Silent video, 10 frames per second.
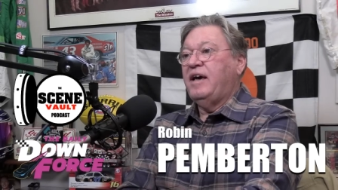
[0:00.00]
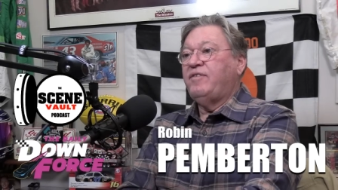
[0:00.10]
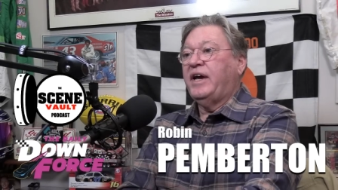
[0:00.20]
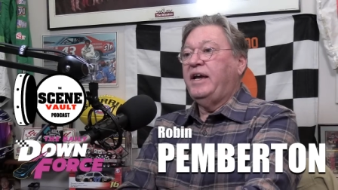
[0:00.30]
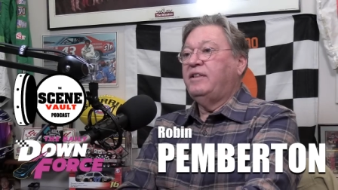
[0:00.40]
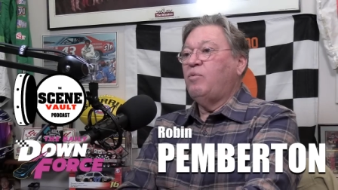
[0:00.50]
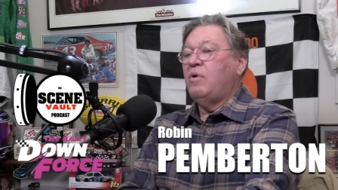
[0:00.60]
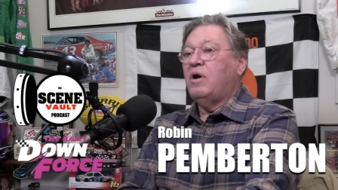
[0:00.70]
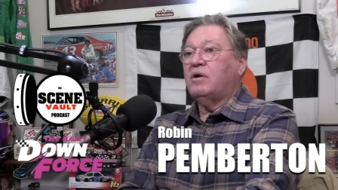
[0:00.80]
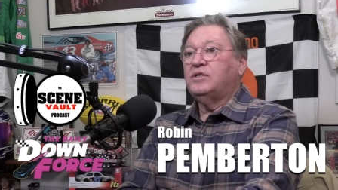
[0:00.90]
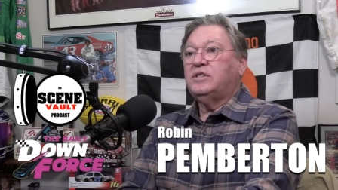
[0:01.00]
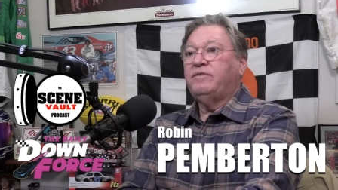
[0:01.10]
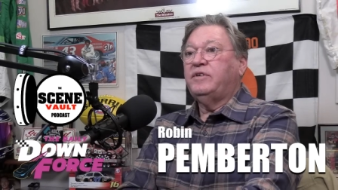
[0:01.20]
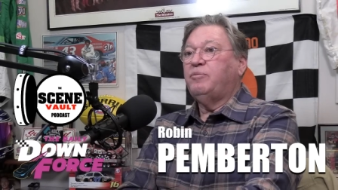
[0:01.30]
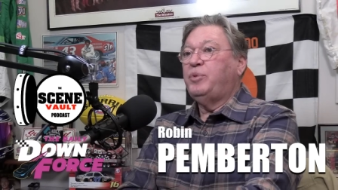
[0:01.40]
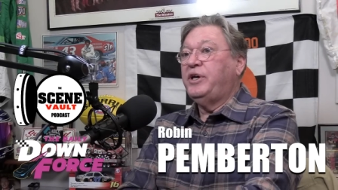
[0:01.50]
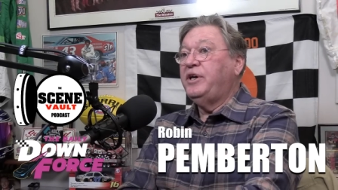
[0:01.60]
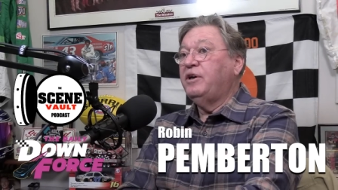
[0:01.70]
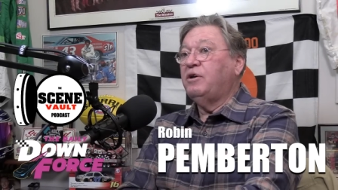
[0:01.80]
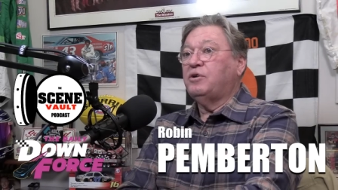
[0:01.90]
navigate the waters of an
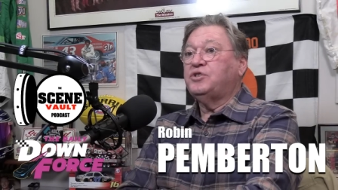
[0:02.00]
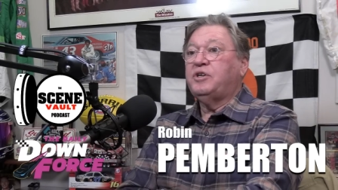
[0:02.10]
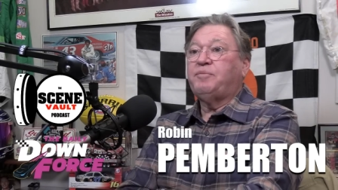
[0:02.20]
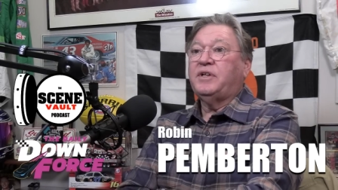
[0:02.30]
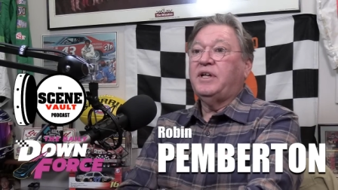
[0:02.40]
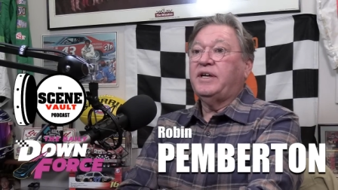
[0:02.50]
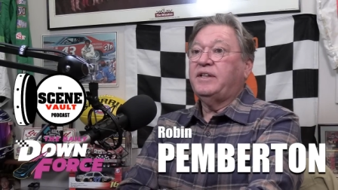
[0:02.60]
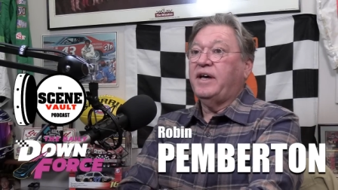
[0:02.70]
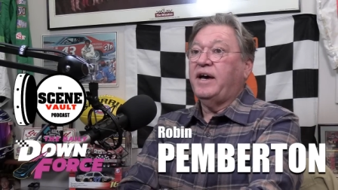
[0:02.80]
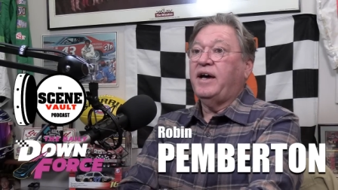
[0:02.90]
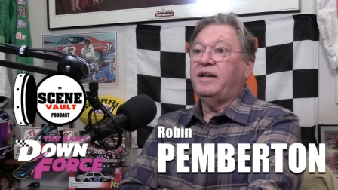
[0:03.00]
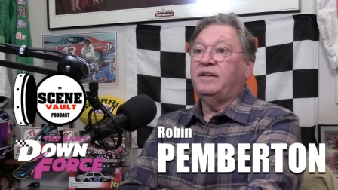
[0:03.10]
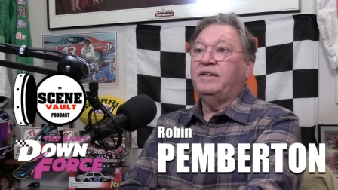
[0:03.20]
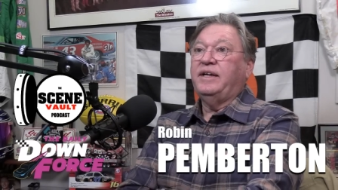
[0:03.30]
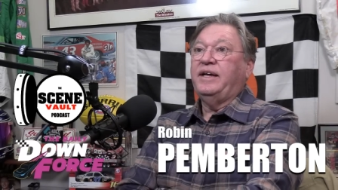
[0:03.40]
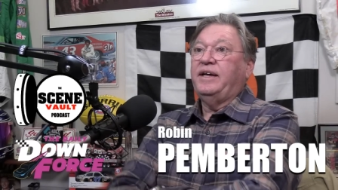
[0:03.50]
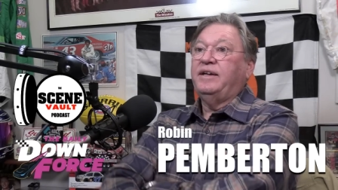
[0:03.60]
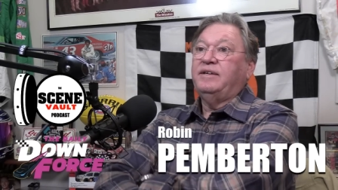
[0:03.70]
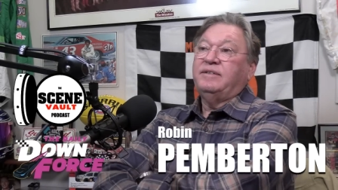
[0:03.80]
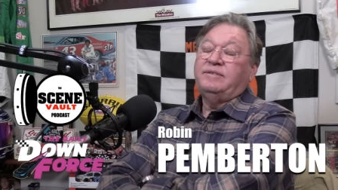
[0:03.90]
appeal or something like that.
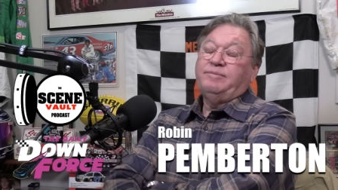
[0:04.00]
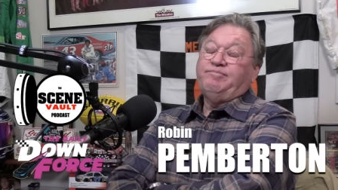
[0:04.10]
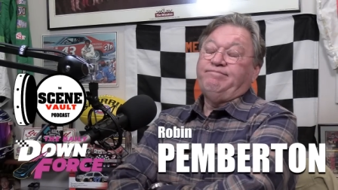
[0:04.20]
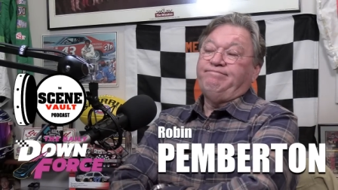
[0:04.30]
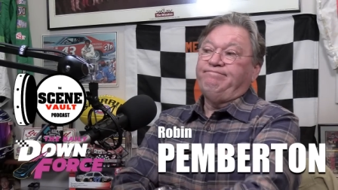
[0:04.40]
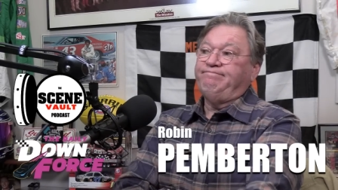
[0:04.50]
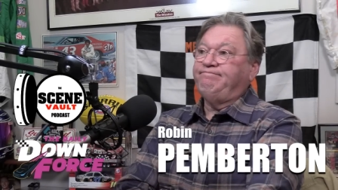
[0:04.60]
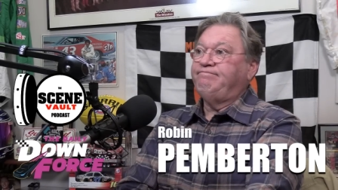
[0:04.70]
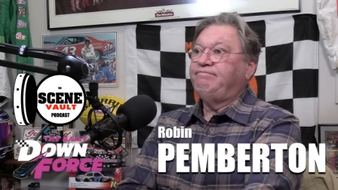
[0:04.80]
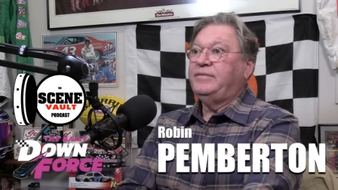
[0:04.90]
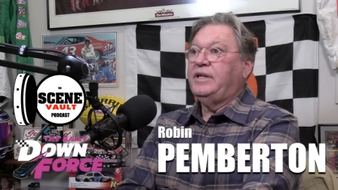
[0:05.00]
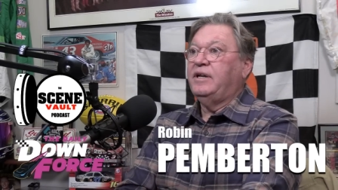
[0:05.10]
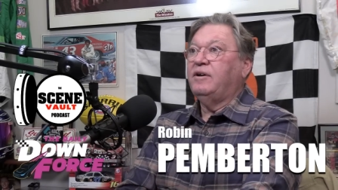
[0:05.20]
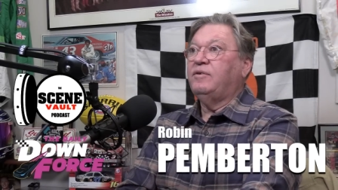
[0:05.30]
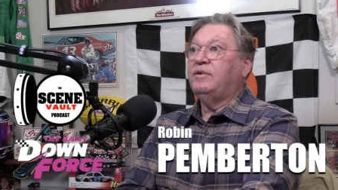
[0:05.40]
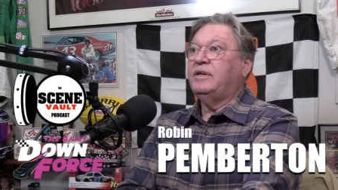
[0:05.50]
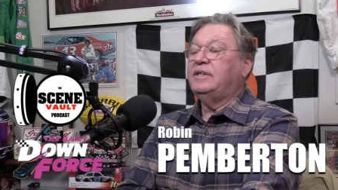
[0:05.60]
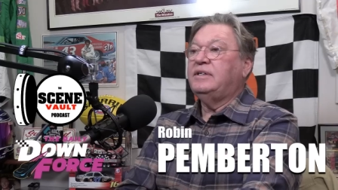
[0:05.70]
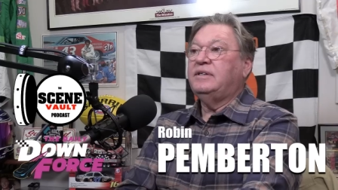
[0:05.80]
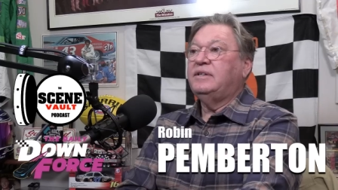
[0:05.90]
And, you know,
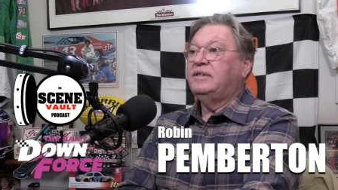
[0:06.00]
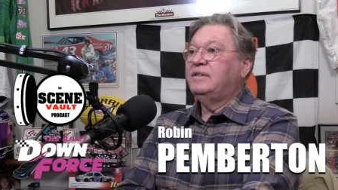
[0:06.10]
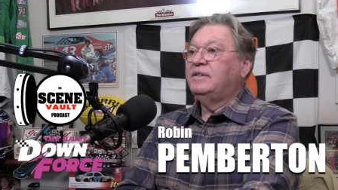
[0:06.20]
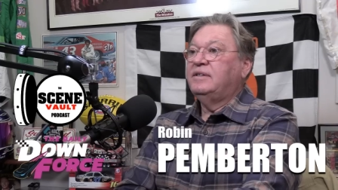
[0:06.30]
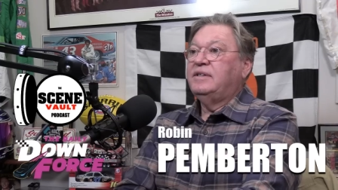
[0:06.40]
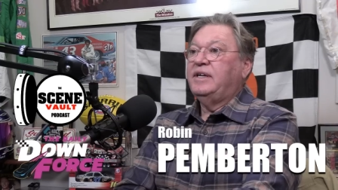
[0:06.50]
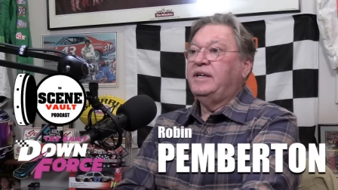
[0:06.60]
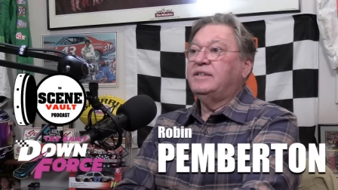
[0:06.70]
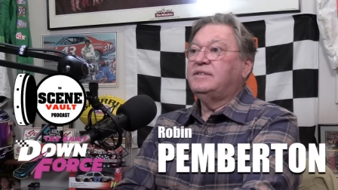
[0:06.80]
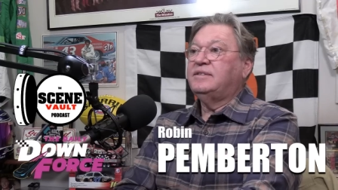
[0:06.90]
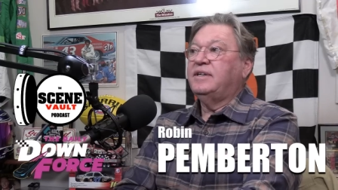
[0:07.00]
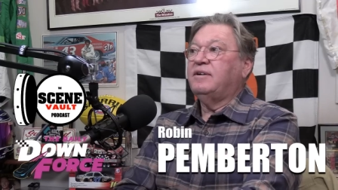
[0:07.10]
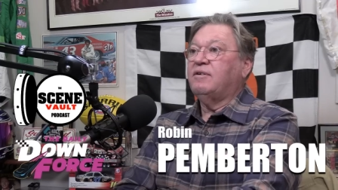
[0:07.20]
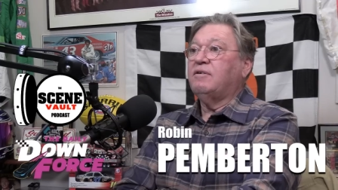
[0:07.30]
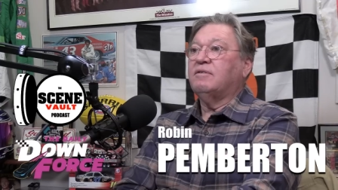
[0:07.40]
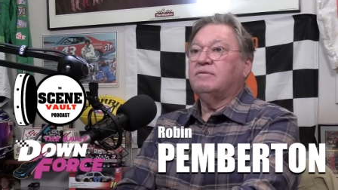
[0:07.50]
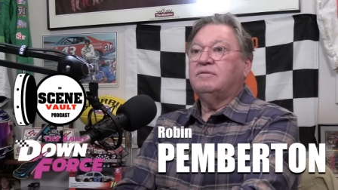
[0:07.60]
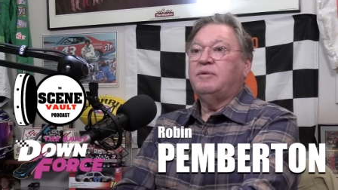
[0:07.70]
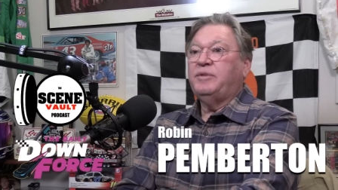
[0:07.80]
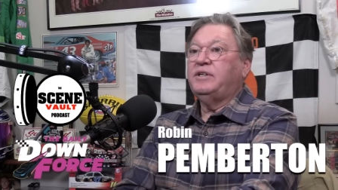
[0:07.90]
it hurt.
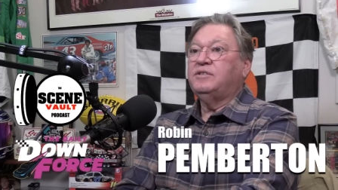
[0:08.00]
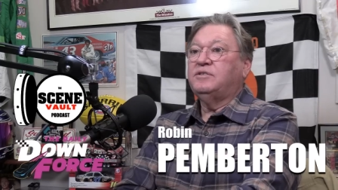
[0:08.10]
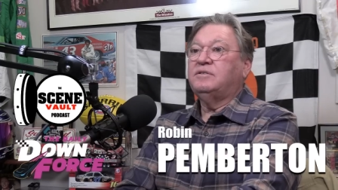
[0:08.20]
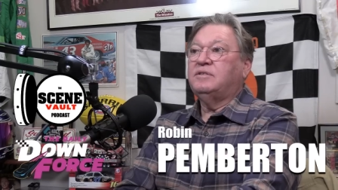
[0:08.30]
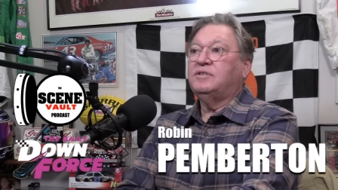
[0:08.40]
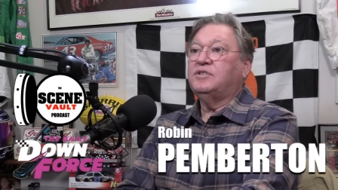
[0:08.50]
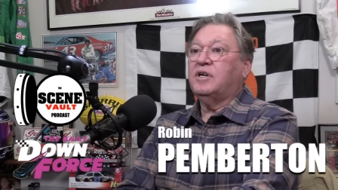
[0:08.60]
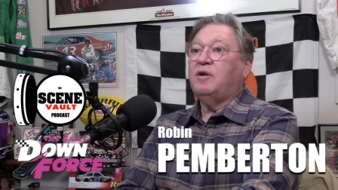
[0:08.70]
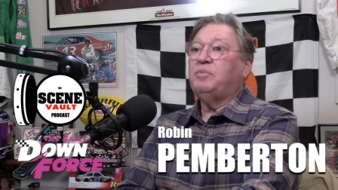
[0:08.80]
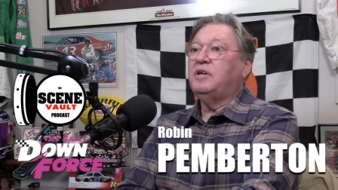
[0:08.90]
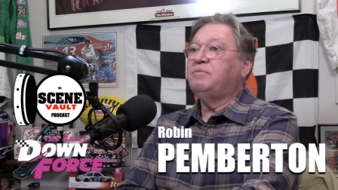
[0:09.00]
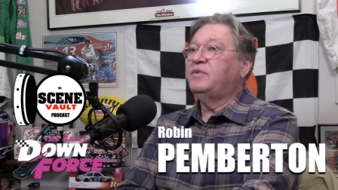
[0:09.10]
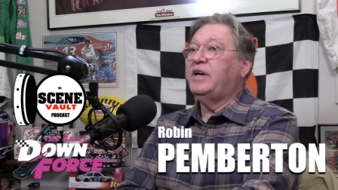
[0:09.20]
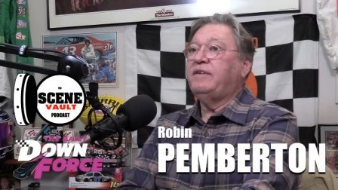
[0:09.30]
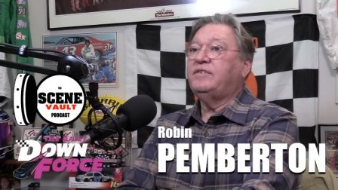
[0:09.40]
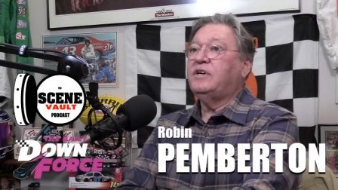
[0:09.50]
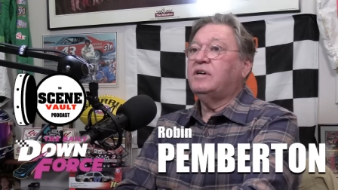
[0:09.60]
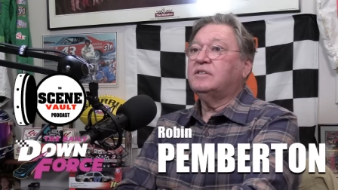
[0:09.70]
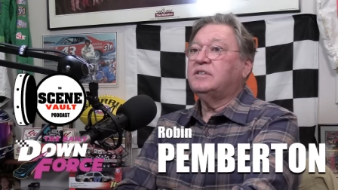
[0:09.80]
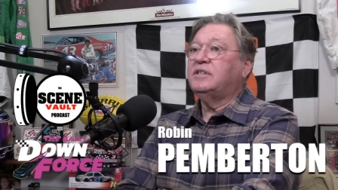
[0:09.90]
I mean, there's a couple of them who haven't
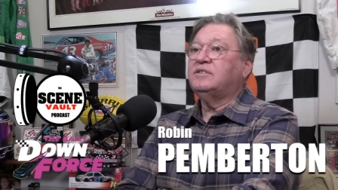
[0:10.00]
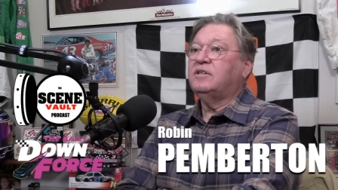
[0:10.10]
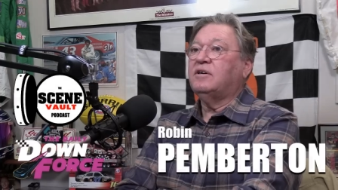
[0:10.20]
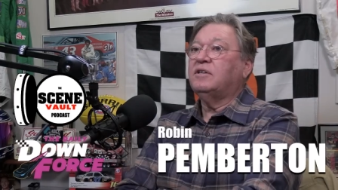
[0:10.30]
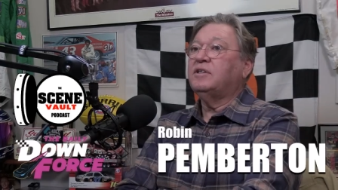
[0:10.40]
talked since,